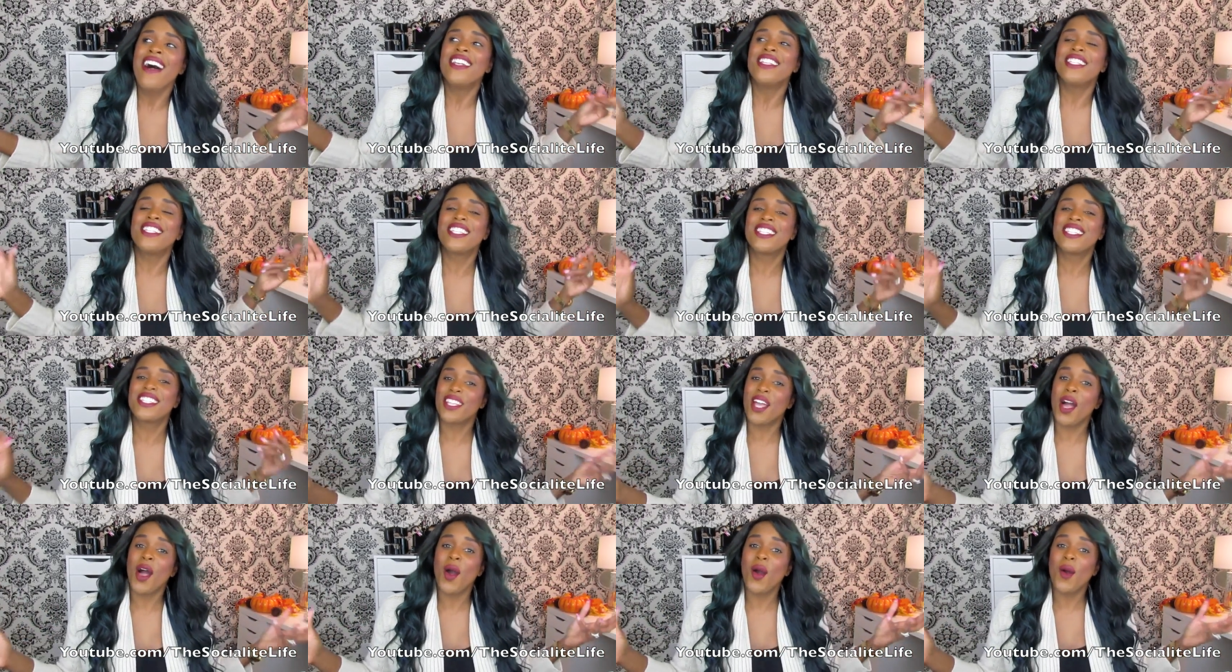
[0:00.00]

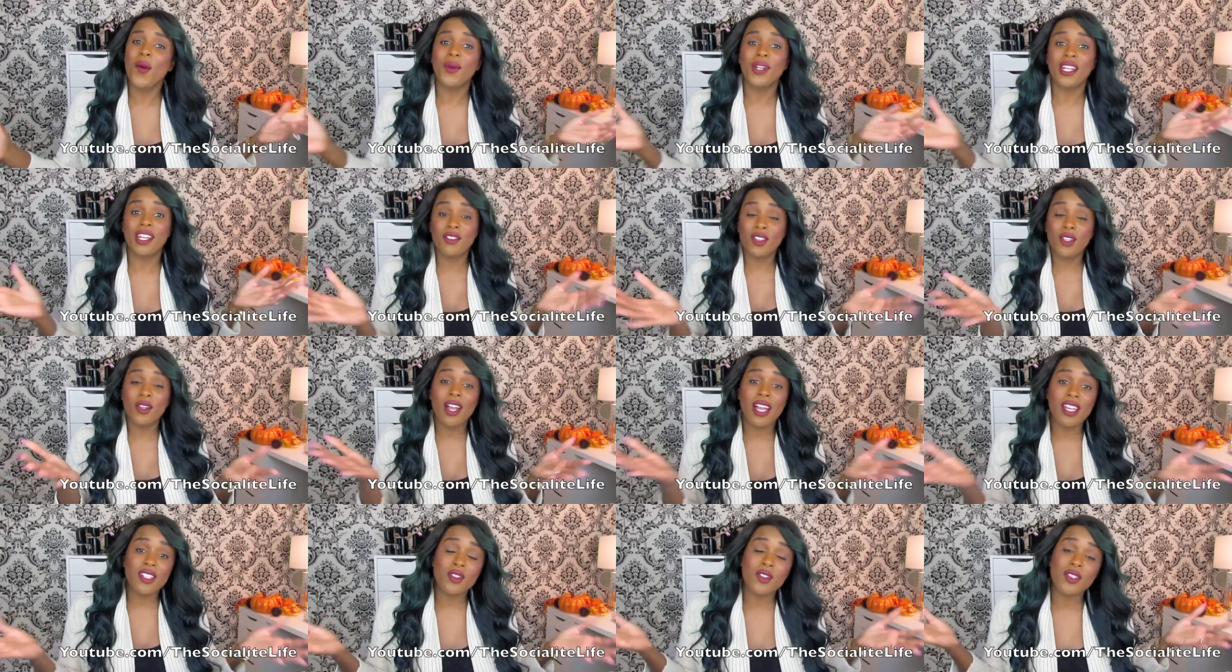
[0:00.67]
So whatever
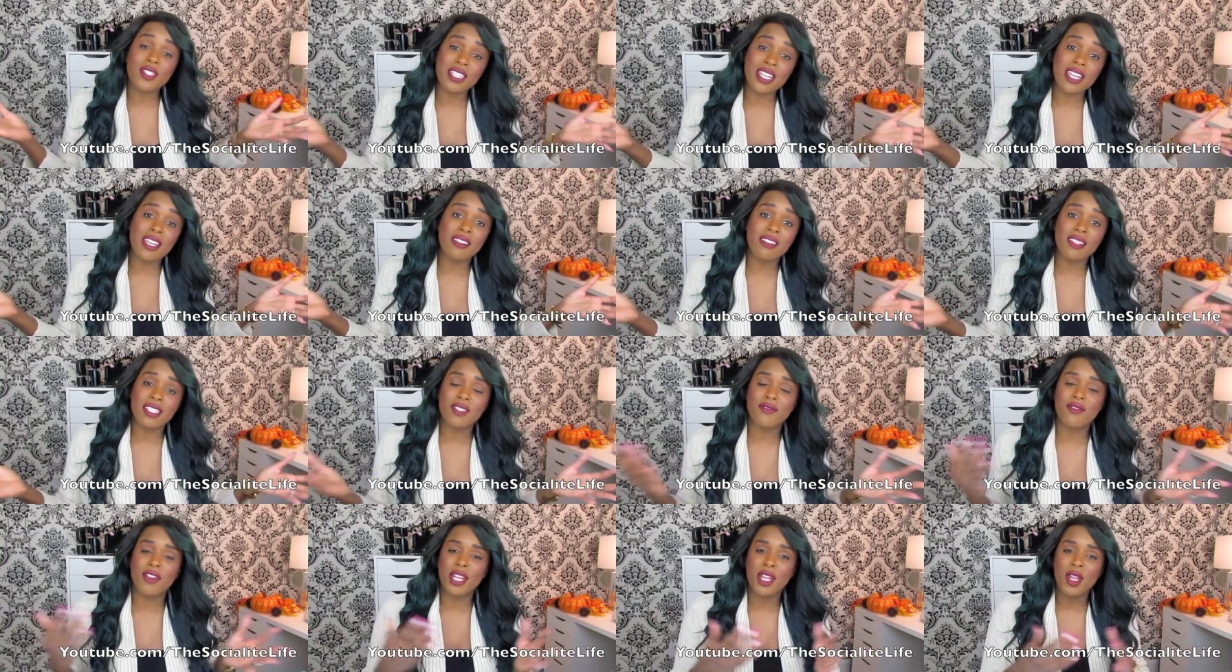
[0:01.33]
you guys are seeing in
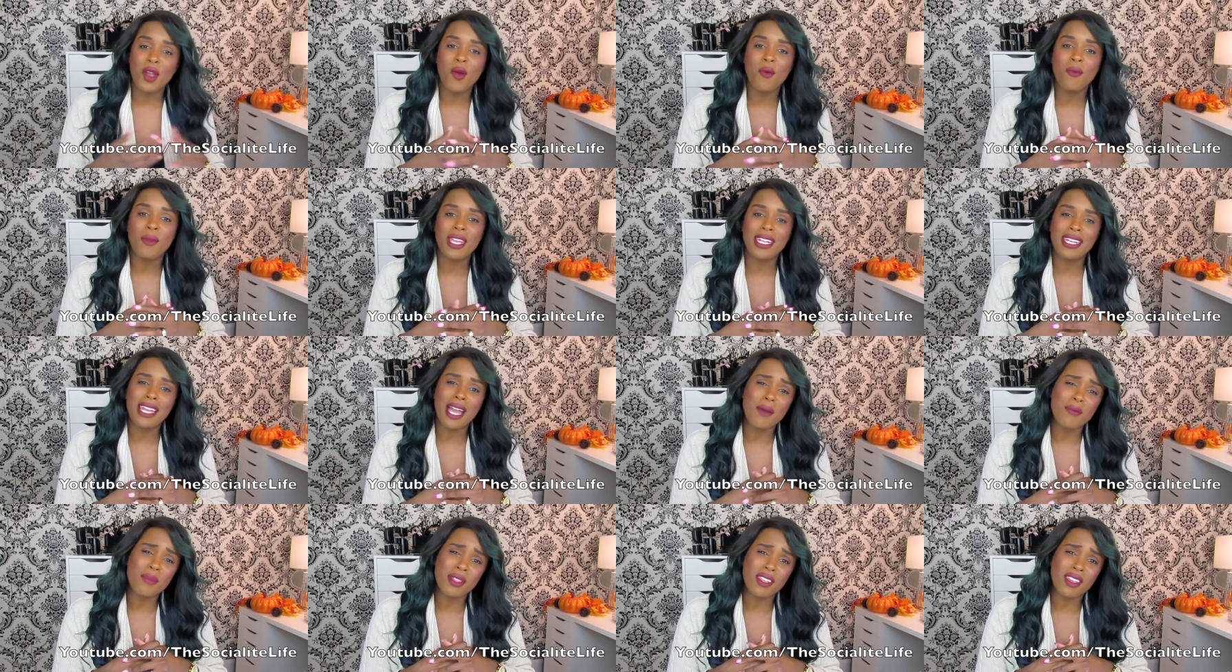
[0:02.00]
this video may
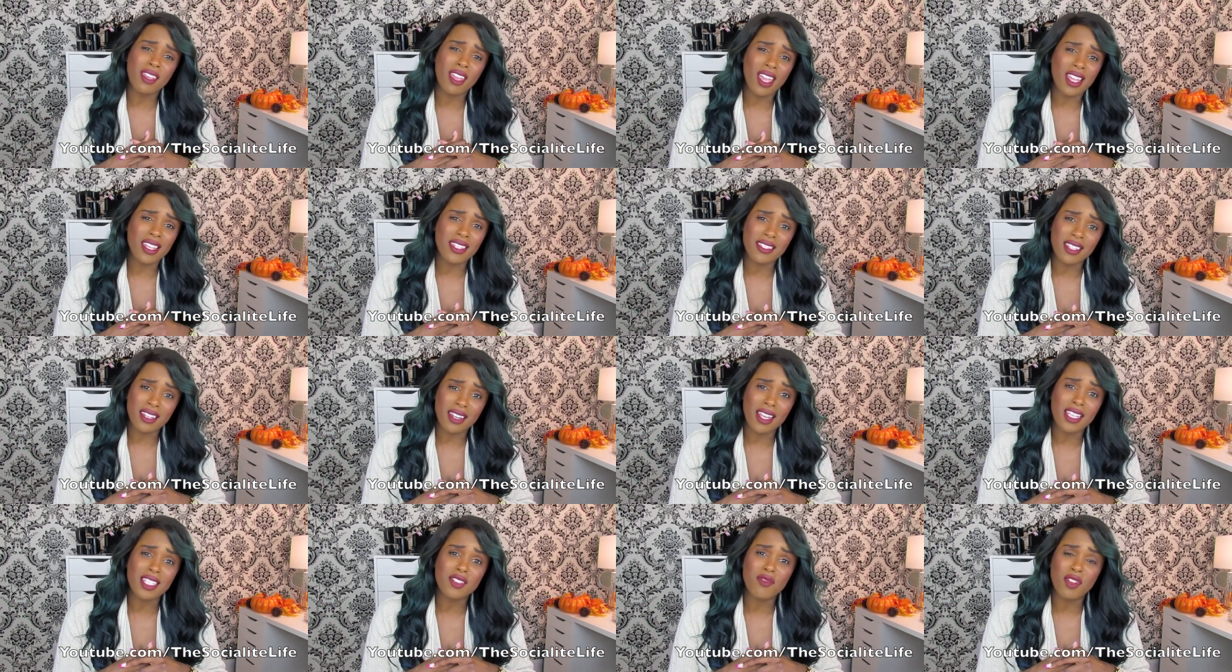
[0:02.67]
not be the case
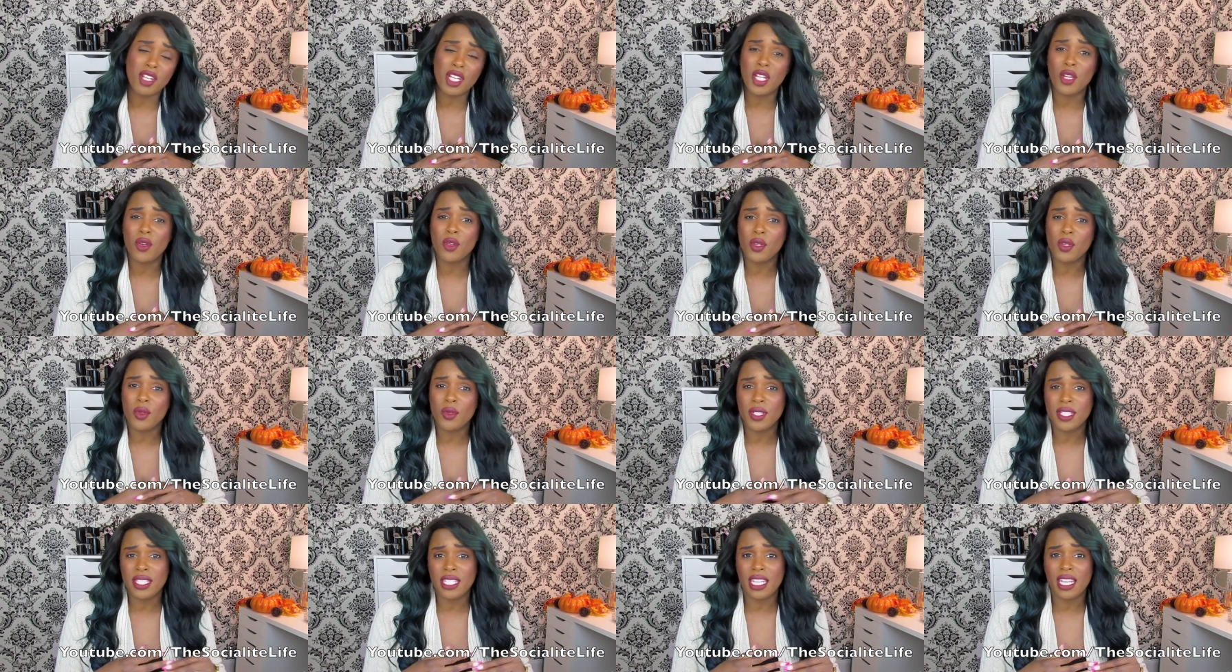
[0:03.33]
the next video
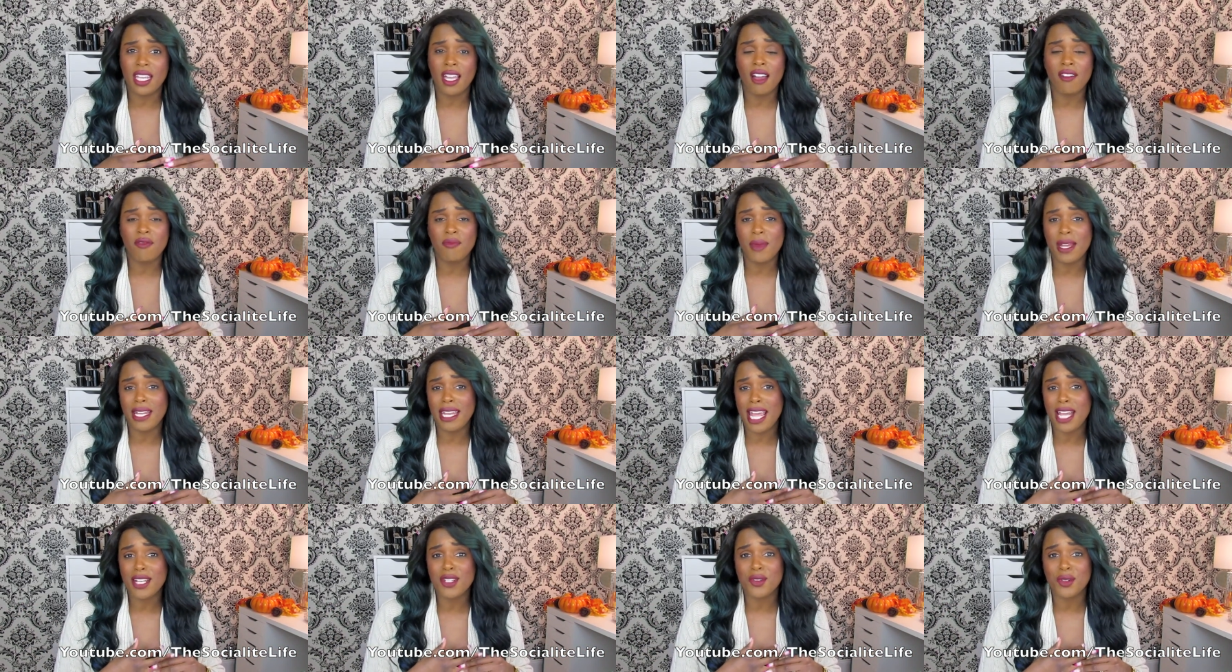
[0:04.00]
you see of
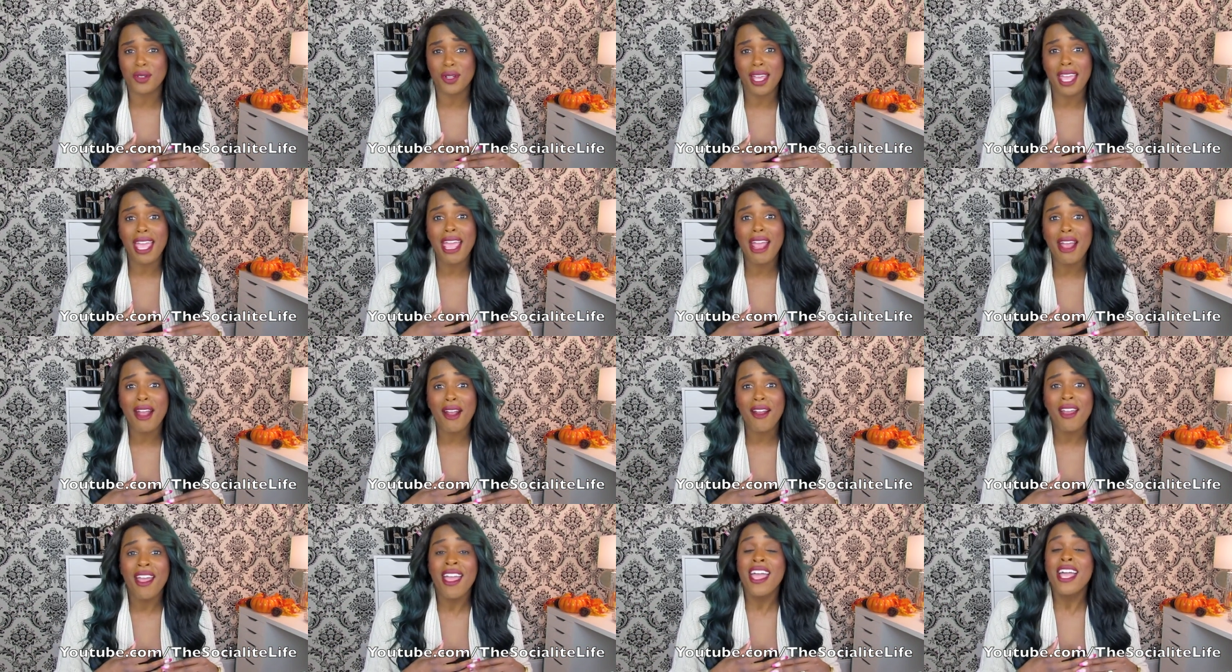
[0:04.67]
my natural
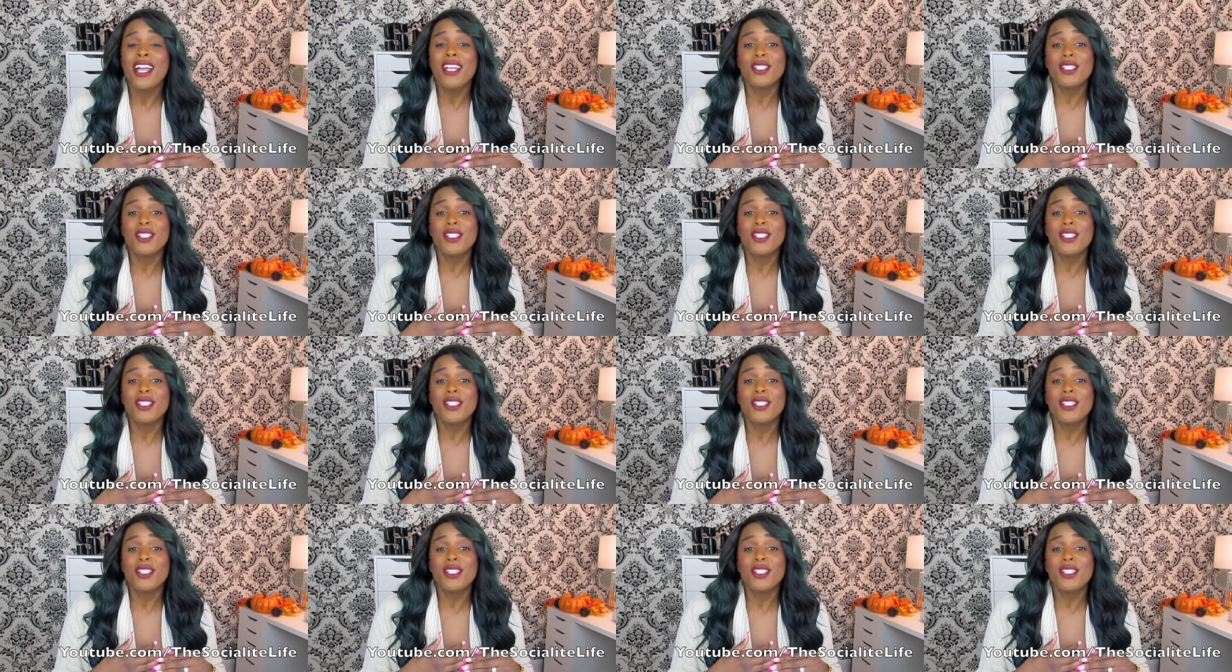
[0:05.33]
hair.